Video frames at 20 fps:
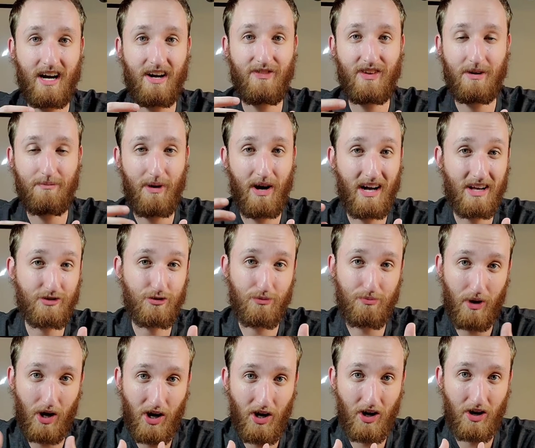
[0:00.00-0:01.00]
of the Apostle
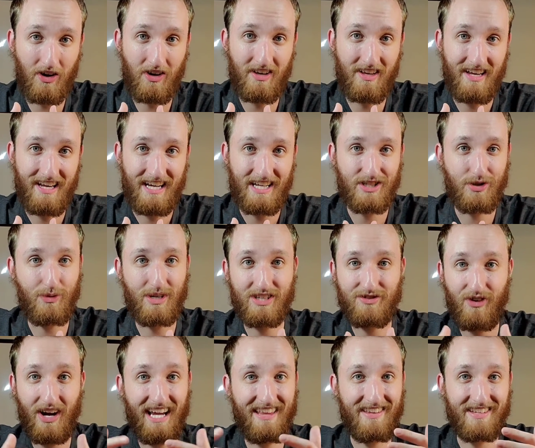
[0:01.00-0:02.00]
Paul. So when he's
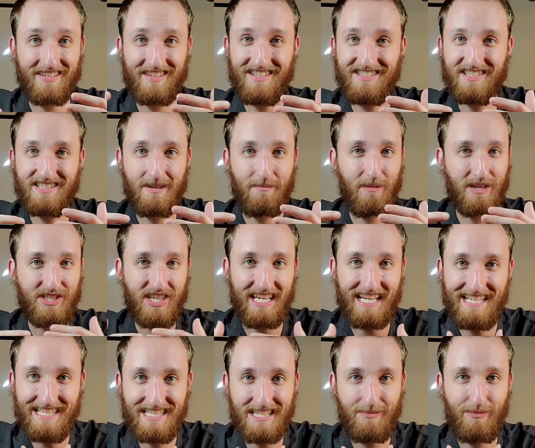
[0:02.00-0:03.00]
writing this is a much
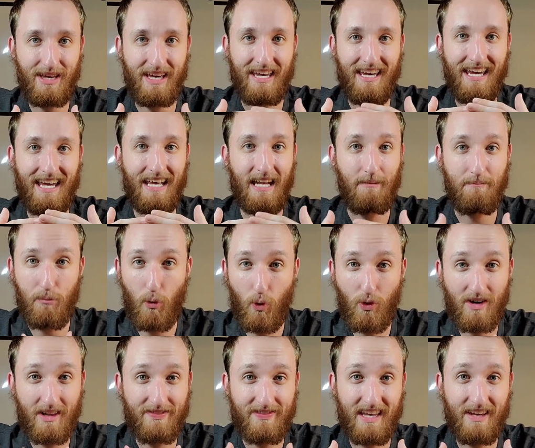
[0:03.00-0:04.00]
intimate and
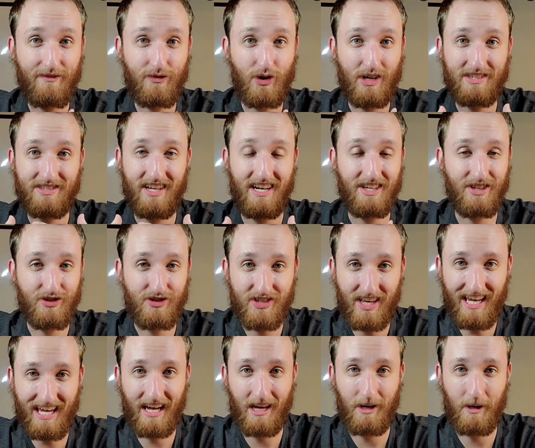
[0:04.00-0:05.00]
important thing for us to
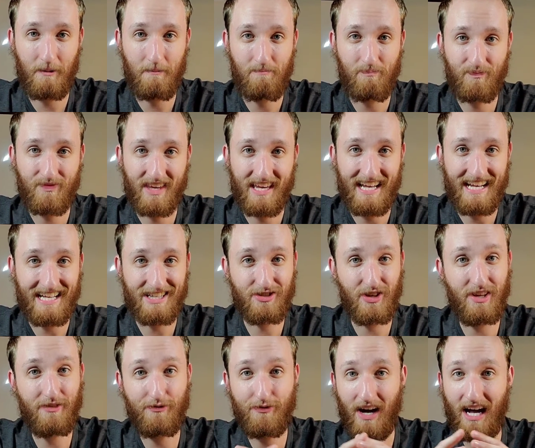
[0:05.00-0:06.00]
understand. And so
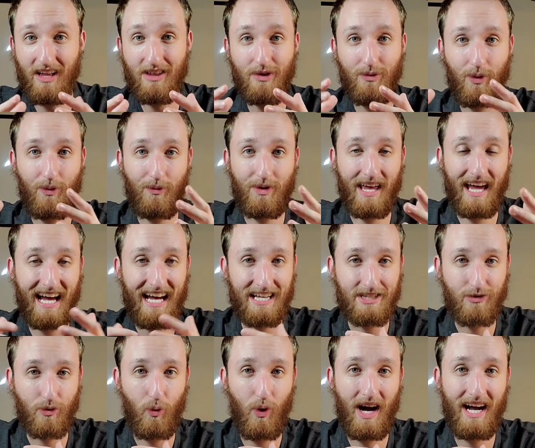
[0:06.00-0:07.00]
then finally, when we
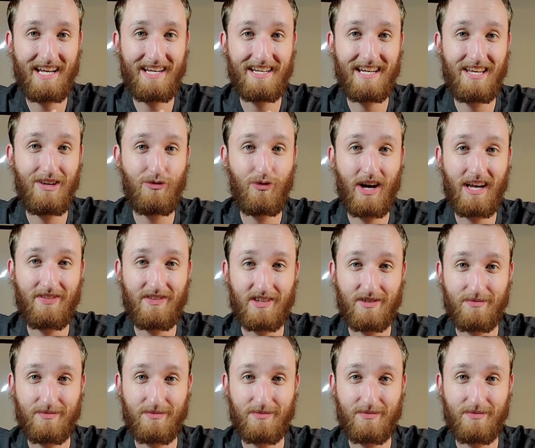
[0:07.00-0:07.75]
ask, why did he write this